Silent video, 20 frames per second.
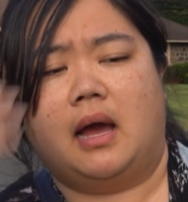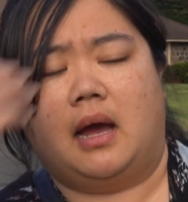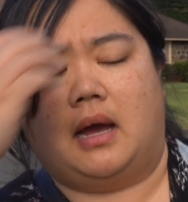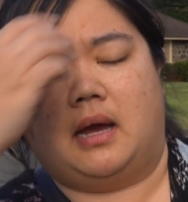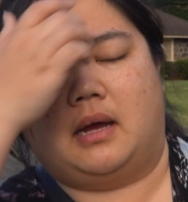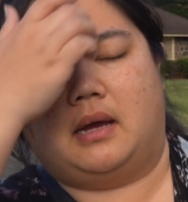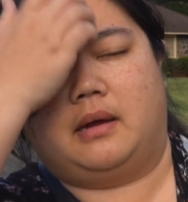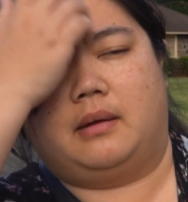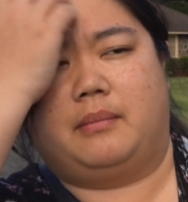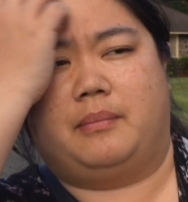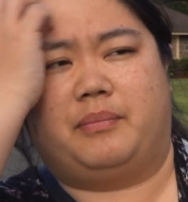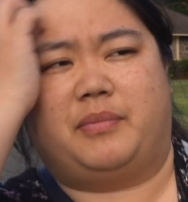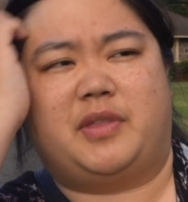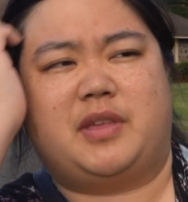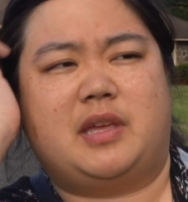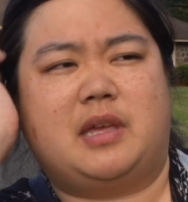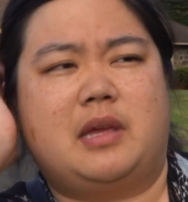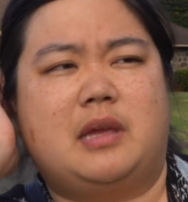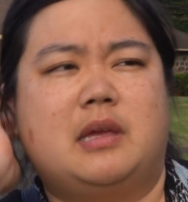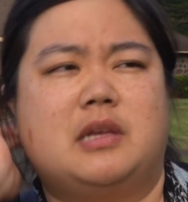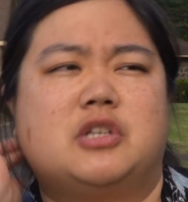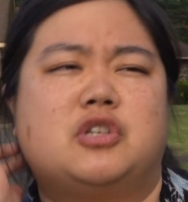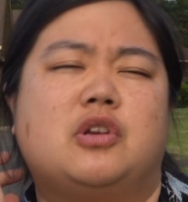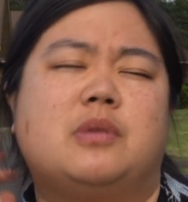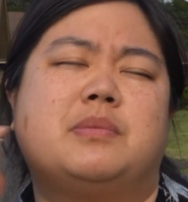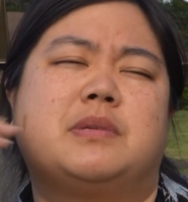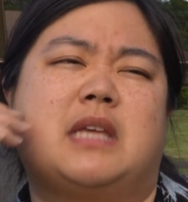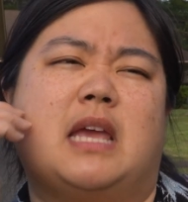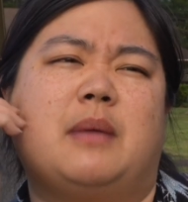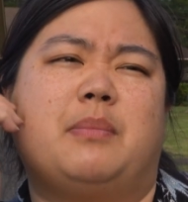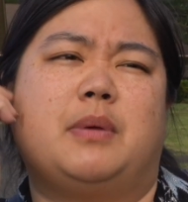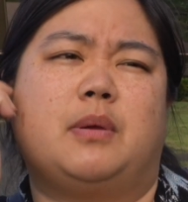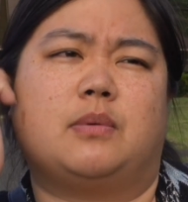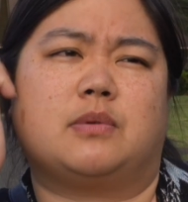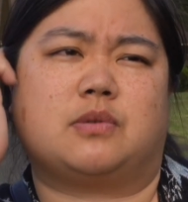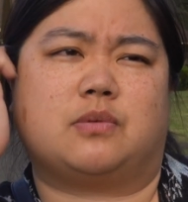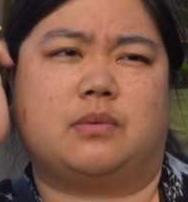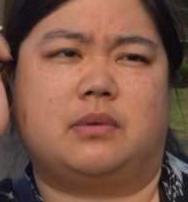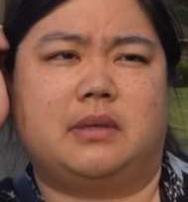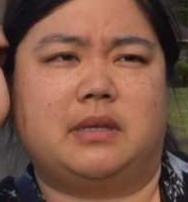The shrimp scampi
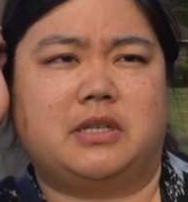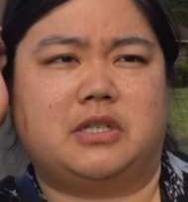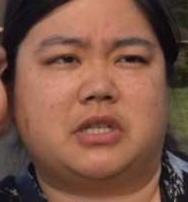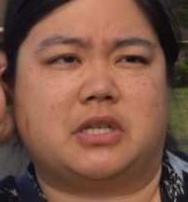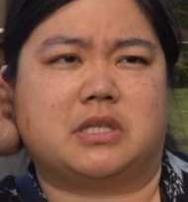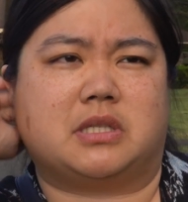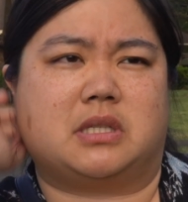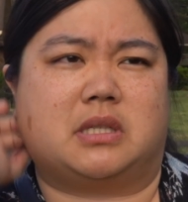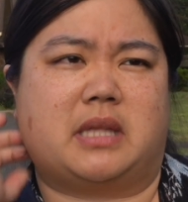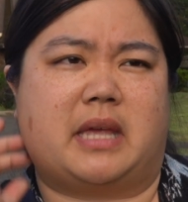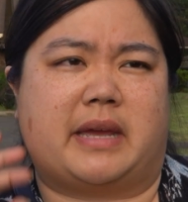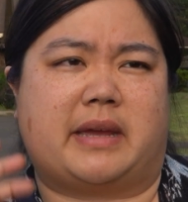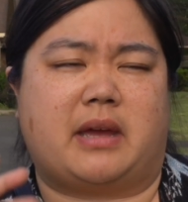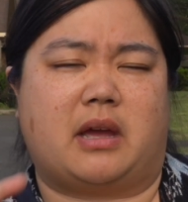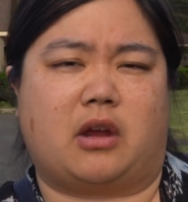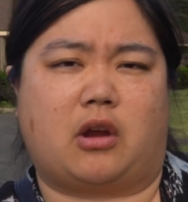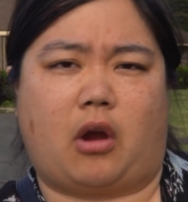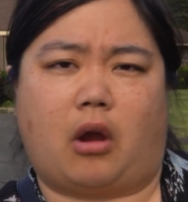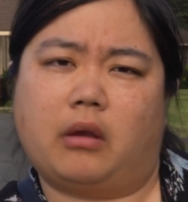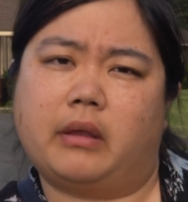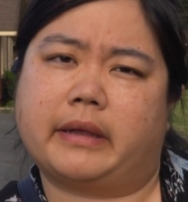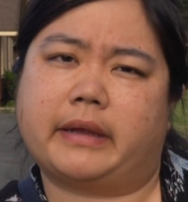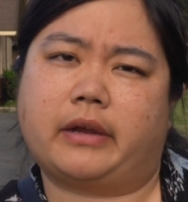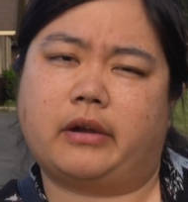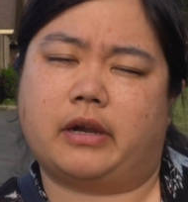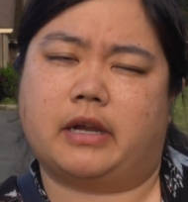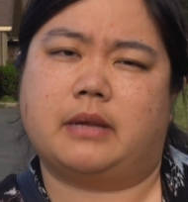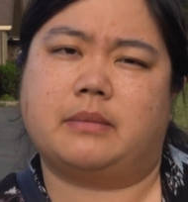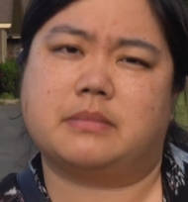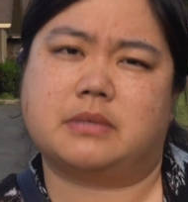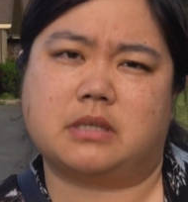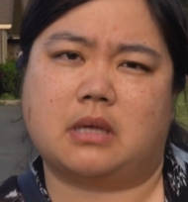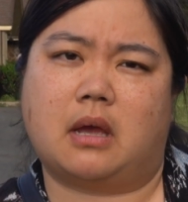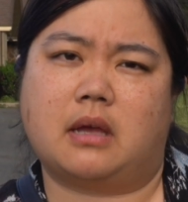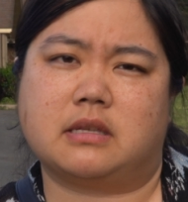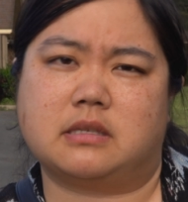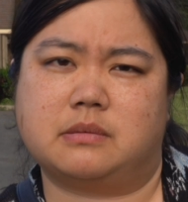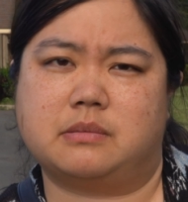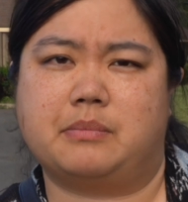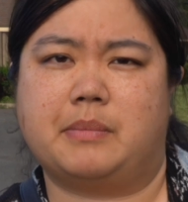was really just like a garlic cream
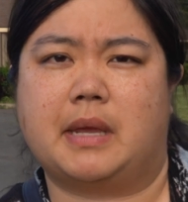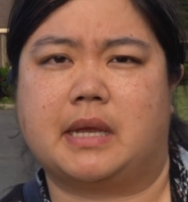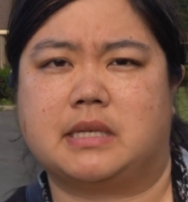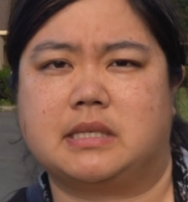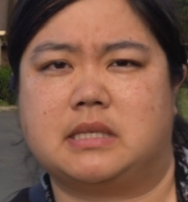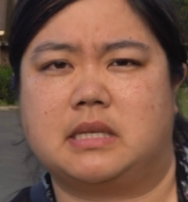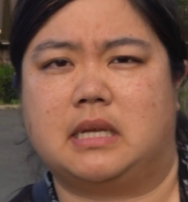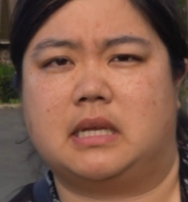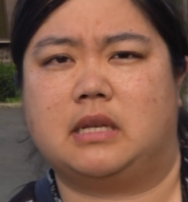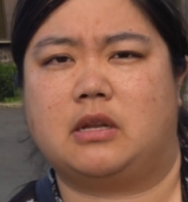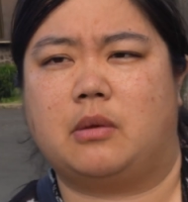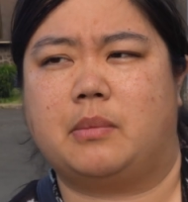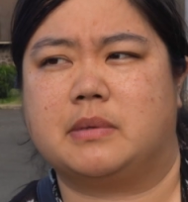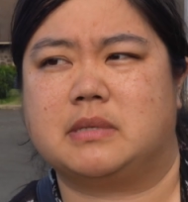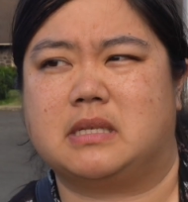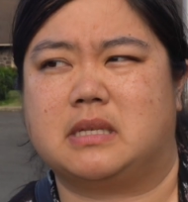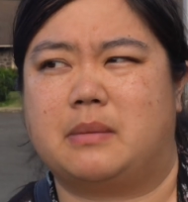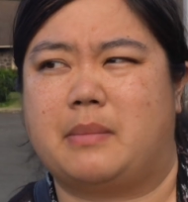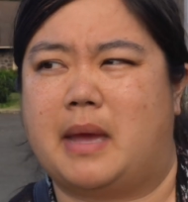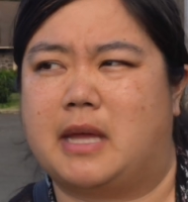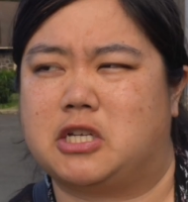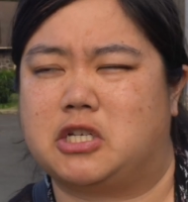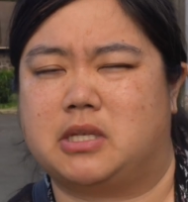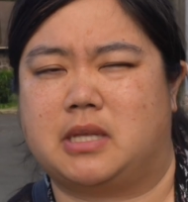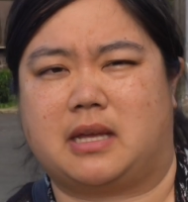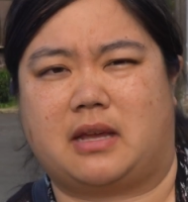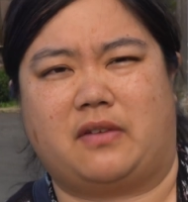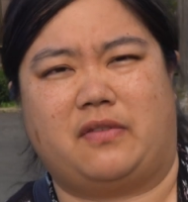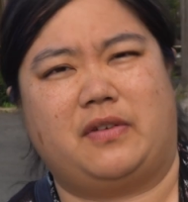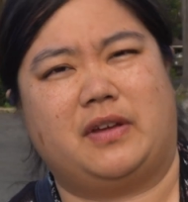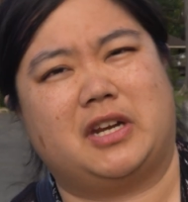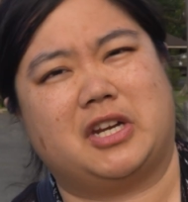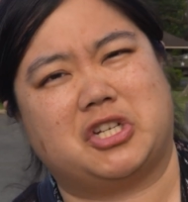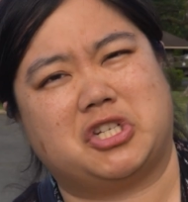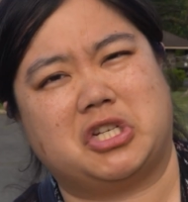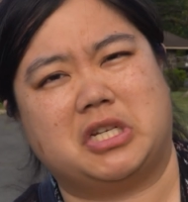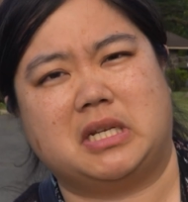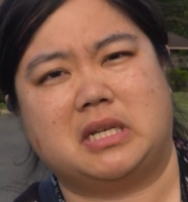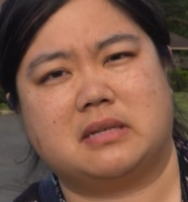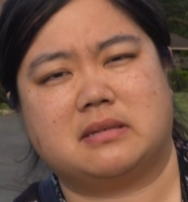sauce mixed in, almost imagine like a
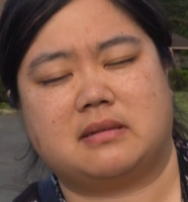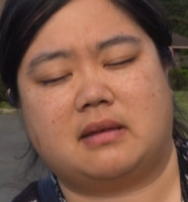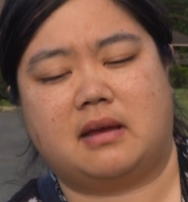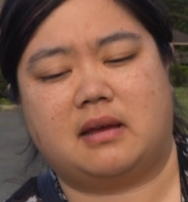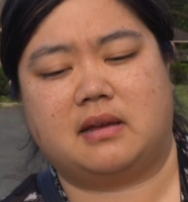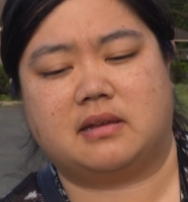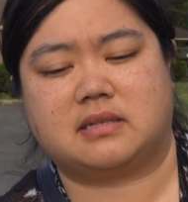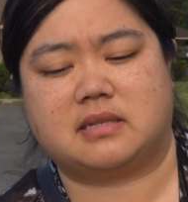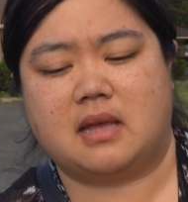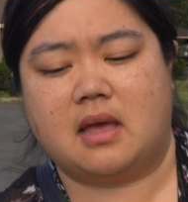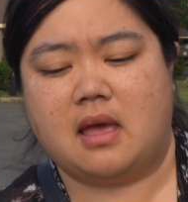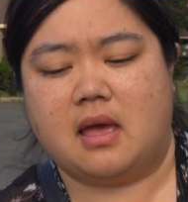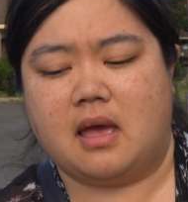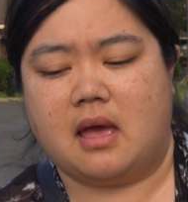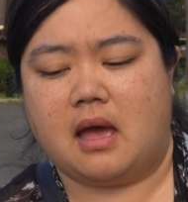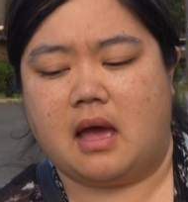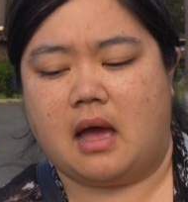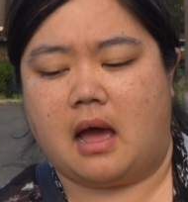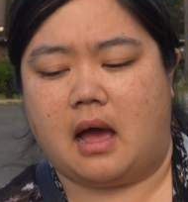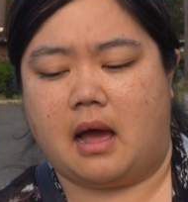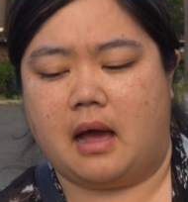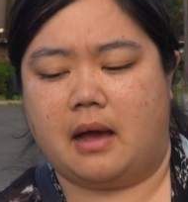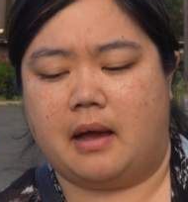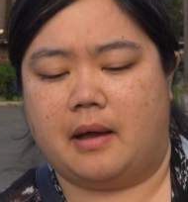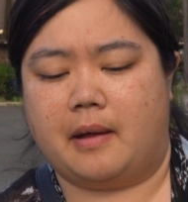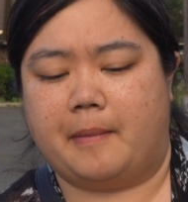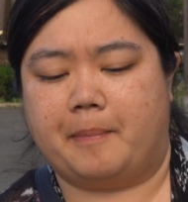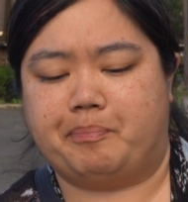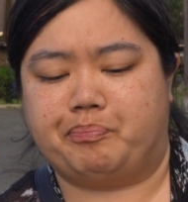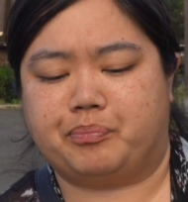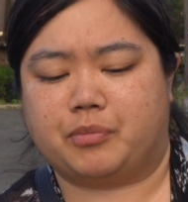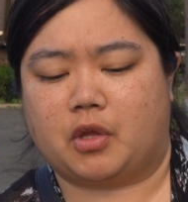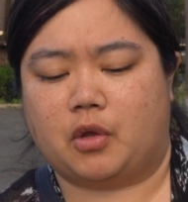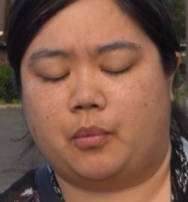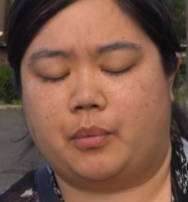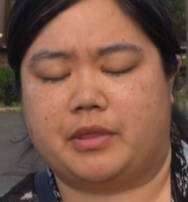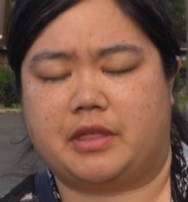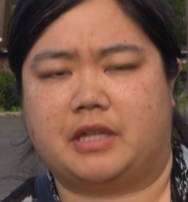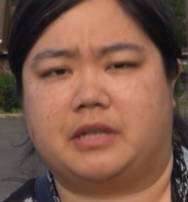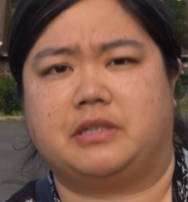fettuccine sauce,
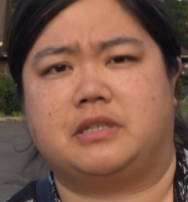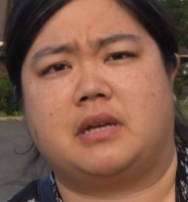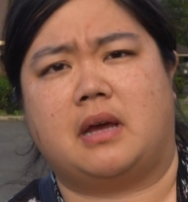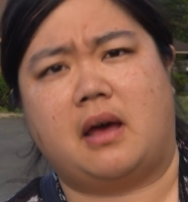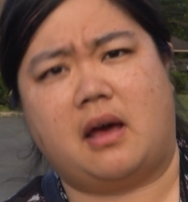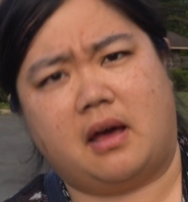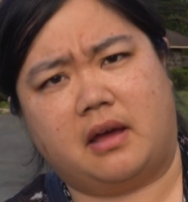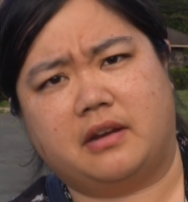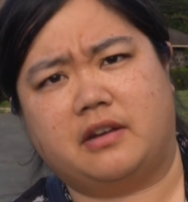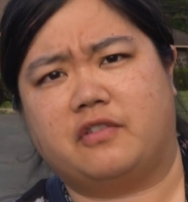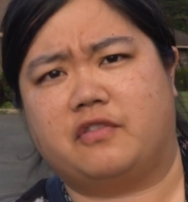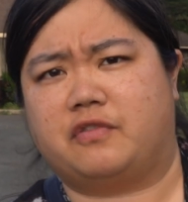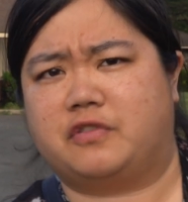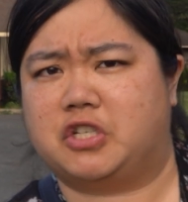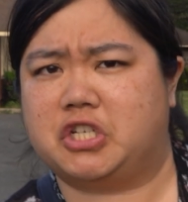with a ton of